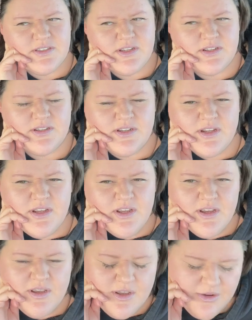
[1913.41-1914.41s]
and
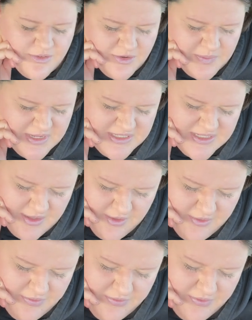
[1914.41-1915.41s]
for myself.